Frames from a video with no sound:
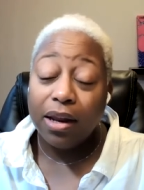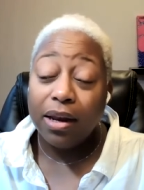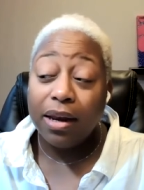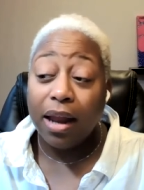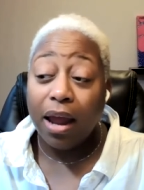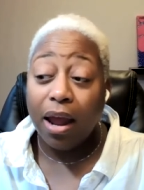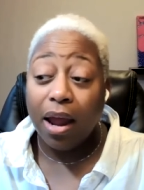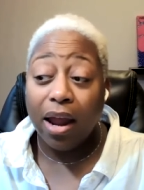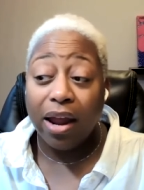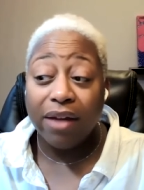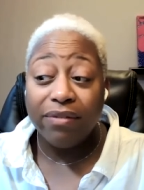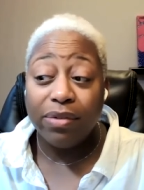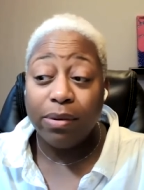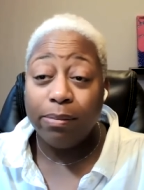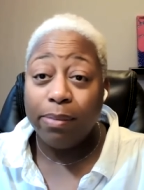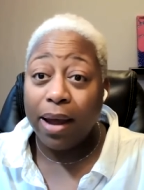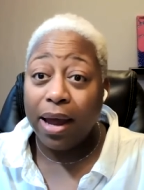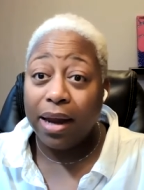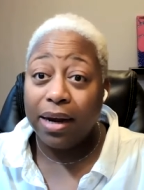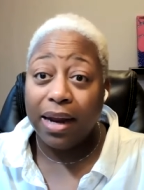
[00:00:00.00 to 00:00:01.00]
Now,
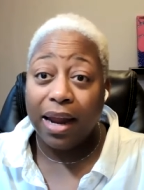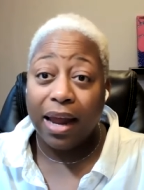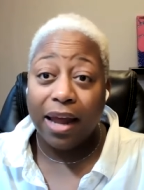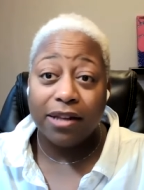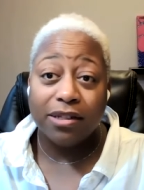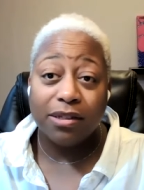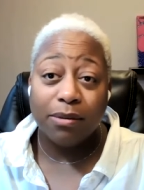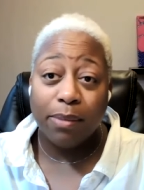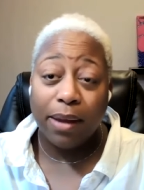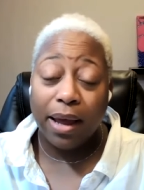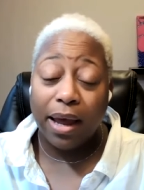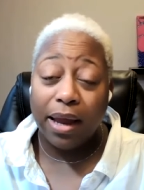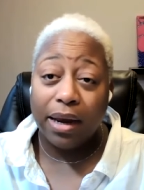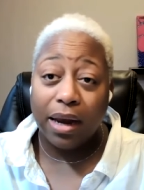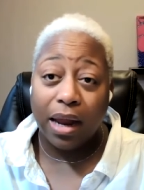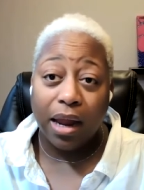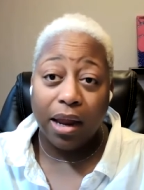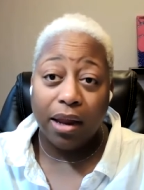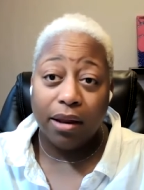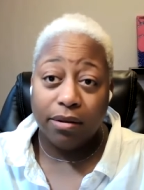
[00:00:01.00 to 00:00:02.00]
everybody has a bad
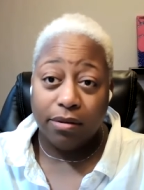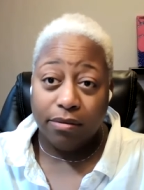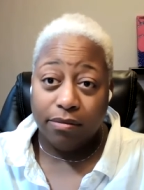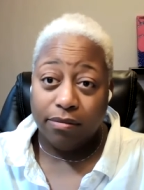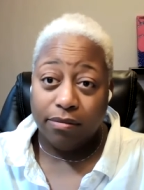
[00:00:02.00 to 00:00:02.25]
night.